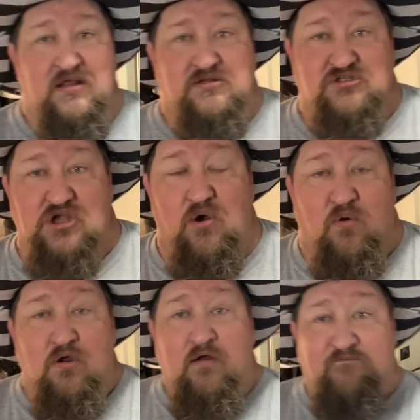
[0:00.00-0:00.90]

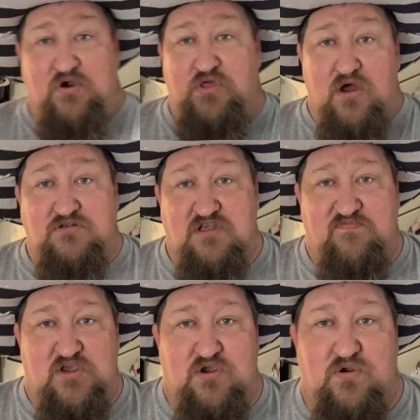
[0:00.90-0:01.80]
So, for those
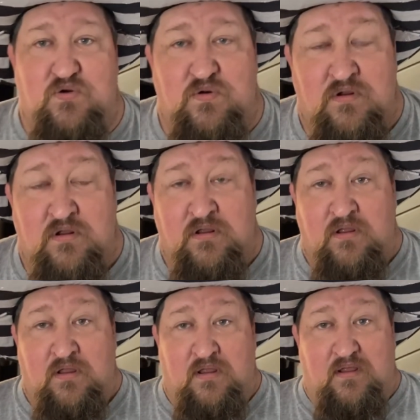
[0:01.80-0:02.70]
of you
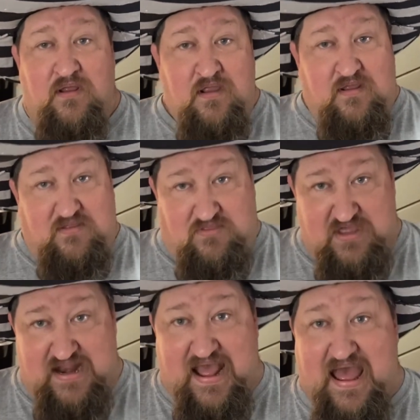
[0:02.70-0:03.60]

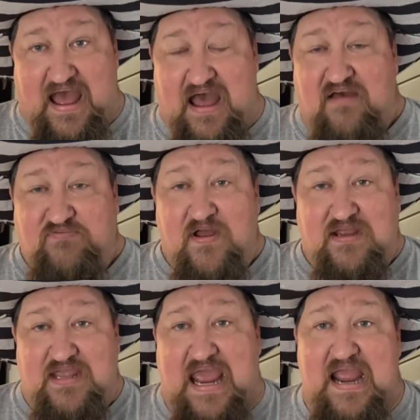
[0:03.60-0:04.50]
that have
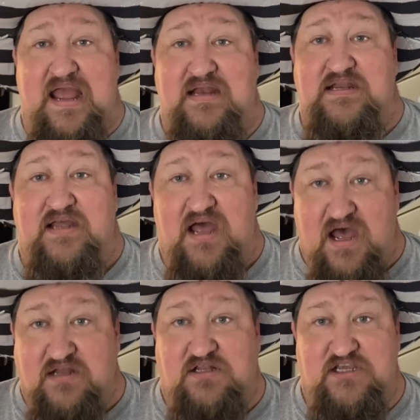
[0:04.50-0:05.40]
canned
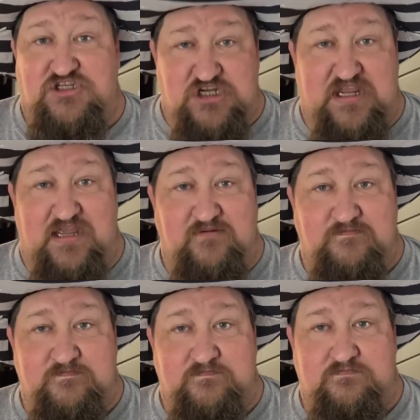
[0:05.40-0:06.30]
ugly chicken,
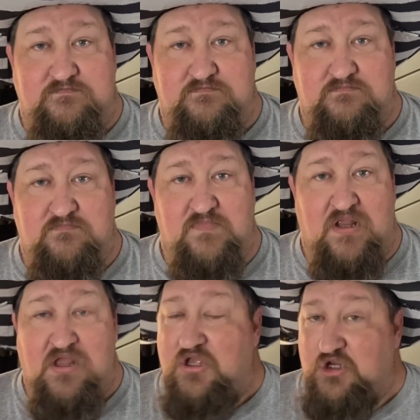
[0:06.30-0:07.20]

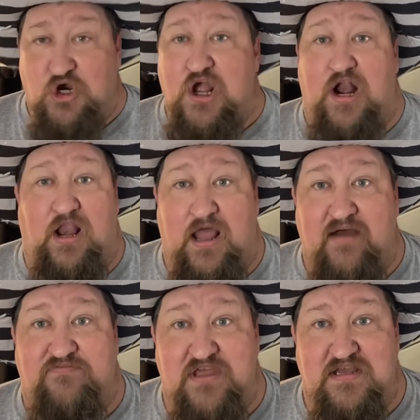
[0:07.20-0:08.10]
you're going to
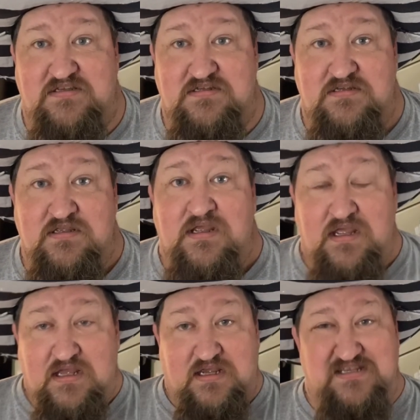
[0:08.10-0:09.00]
love this
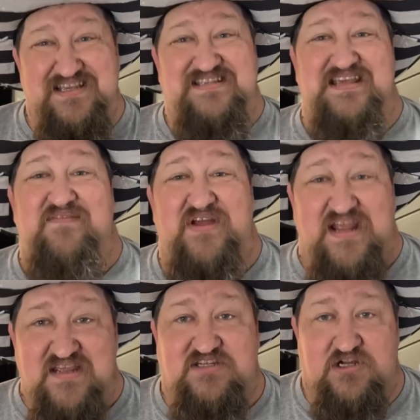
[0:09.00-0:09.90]
because it's even
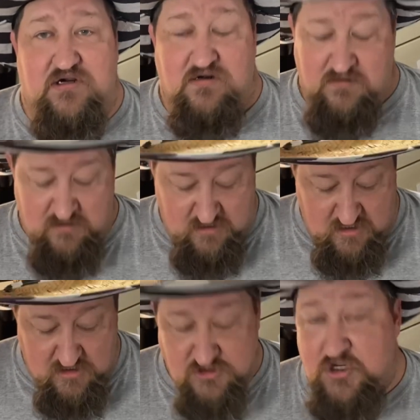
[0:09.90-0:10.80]
easier.
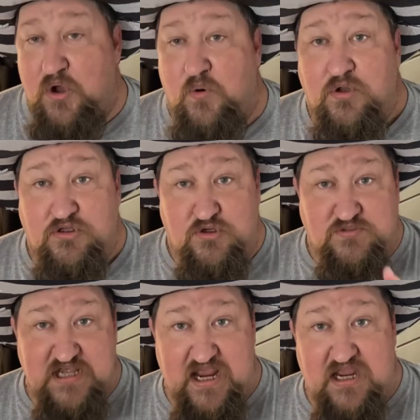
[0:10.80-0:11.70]
So you
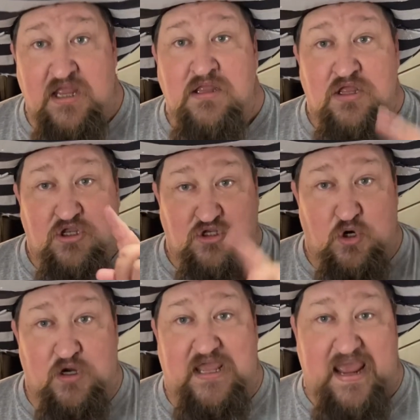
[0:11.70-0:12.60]
take
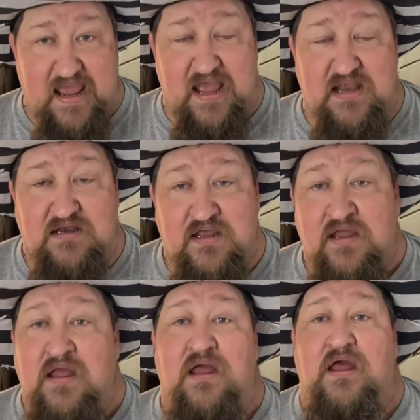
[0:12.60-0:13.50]
your canned
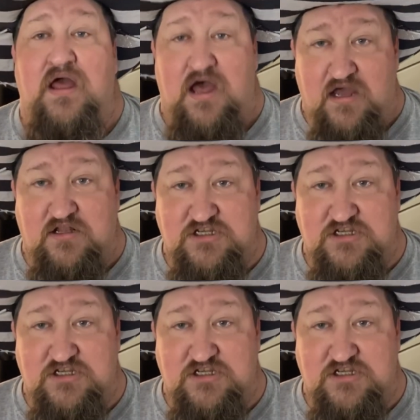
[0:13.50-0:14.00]
ugly